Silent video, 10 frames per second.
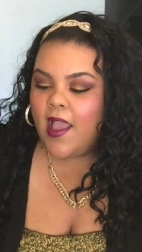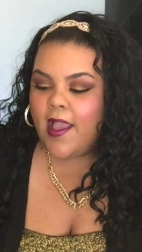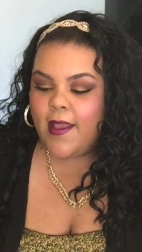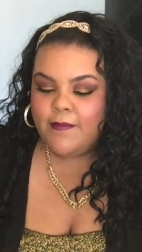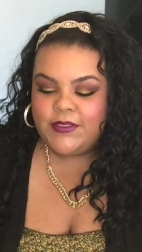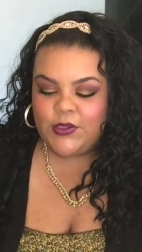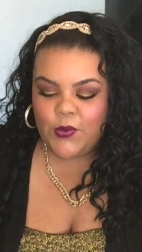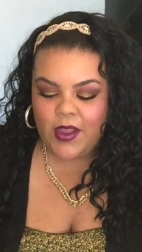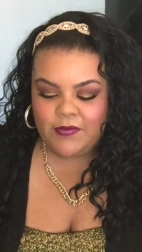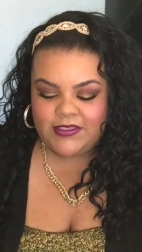Um,
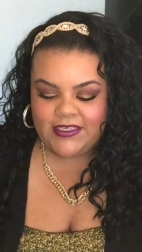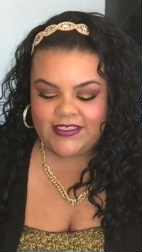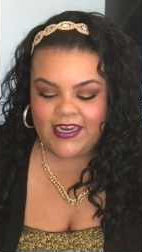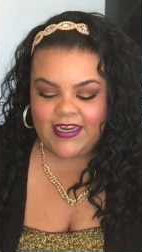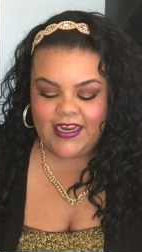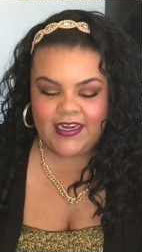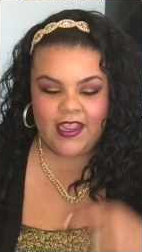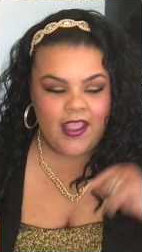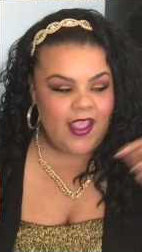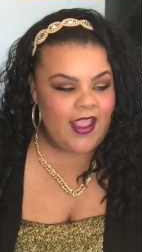so I was
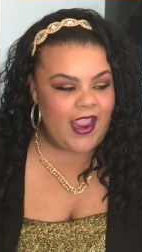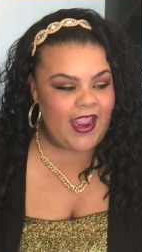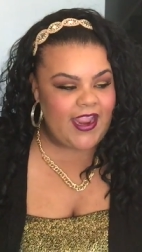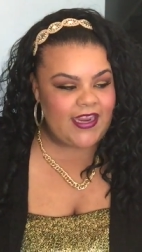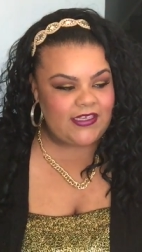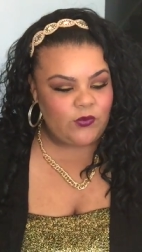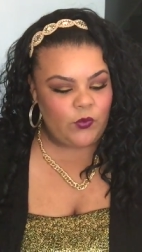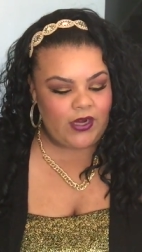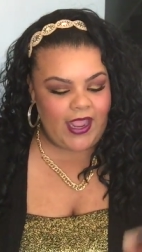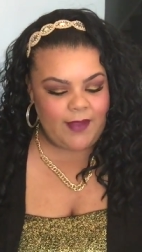excited. And
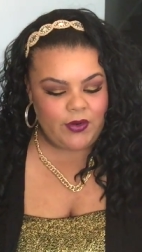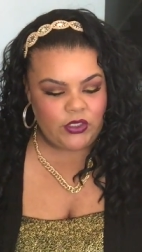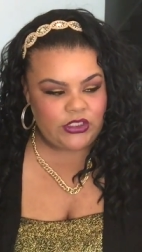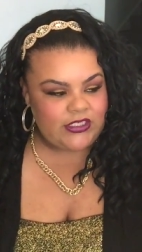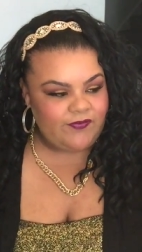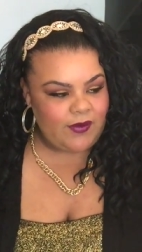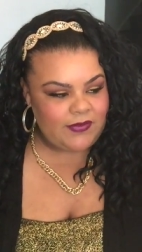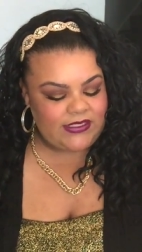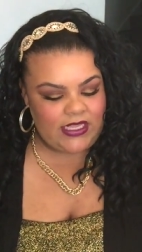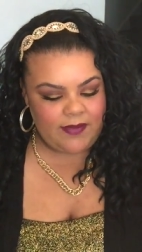what I purchased
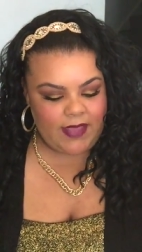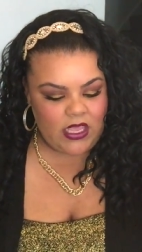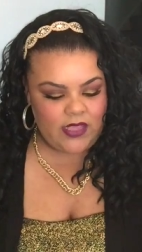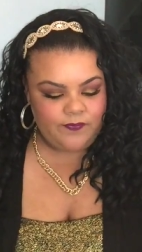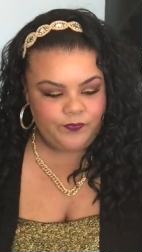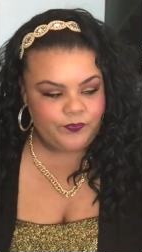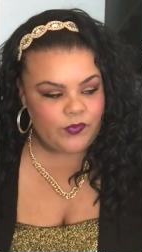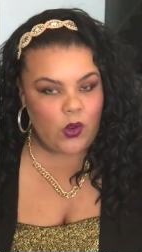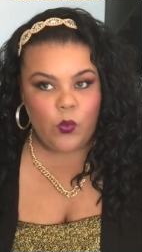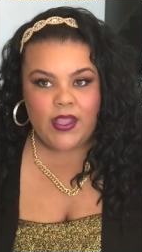from Sigma
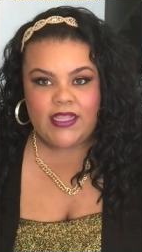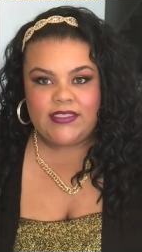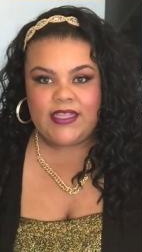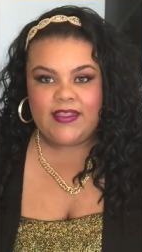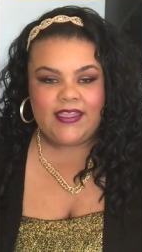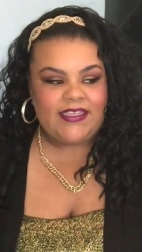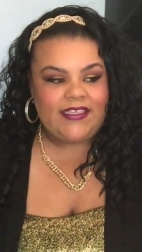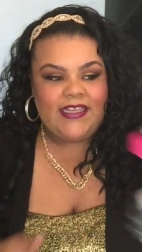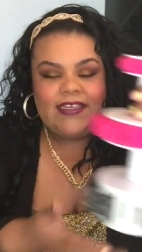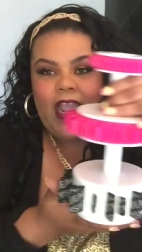was
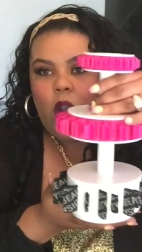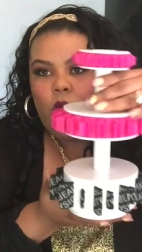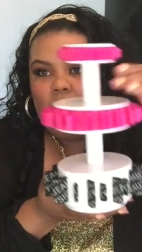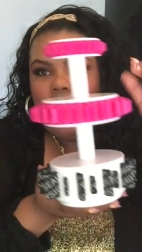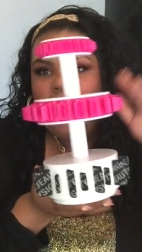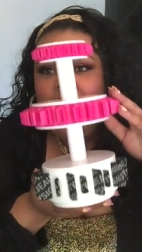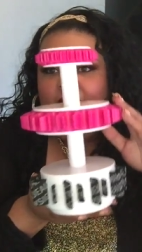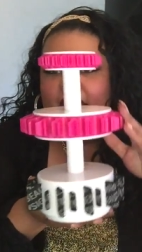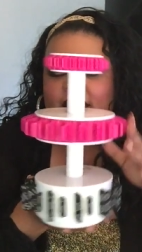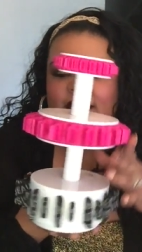this tower.
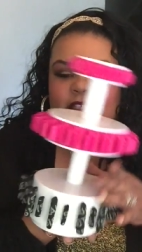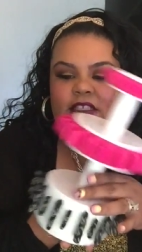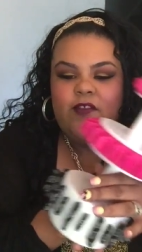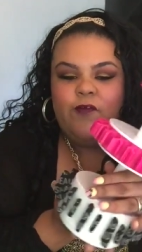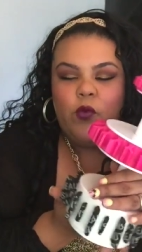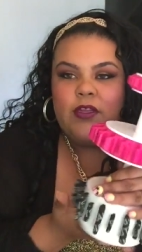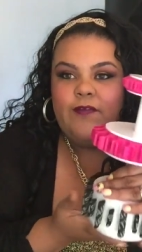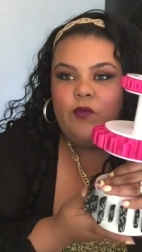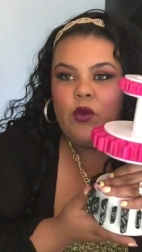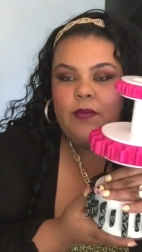And this is the
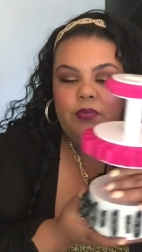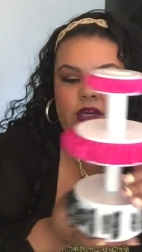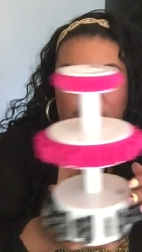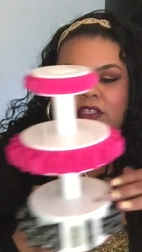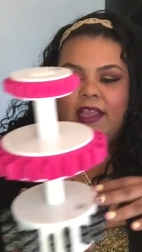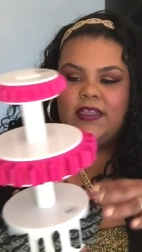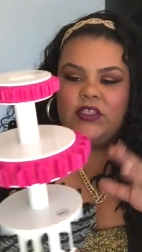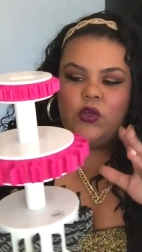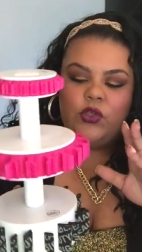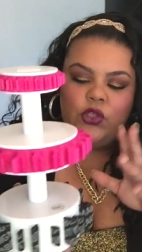44 brush set.
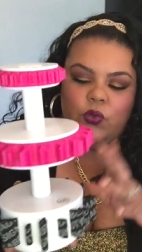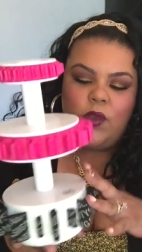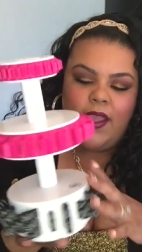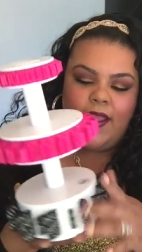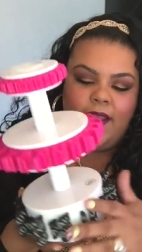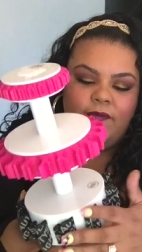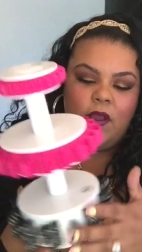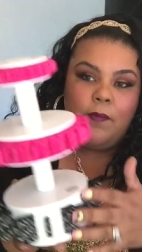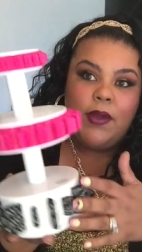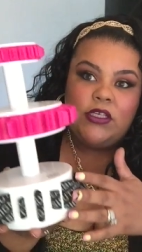So you have
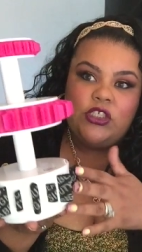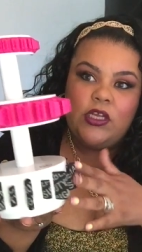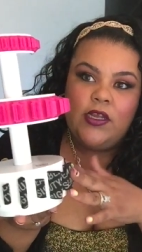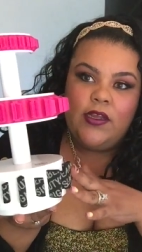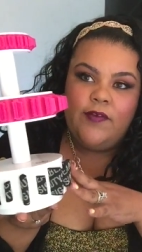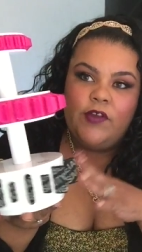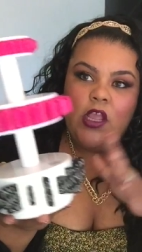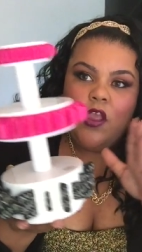a bunch of,